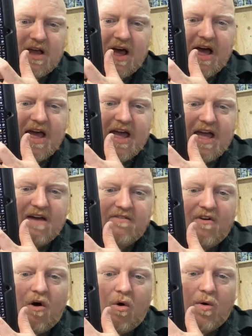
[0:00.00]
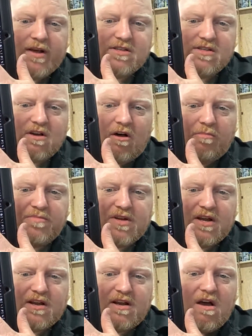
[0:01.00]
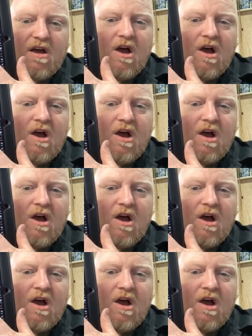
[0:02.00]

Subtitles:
I have always sculpted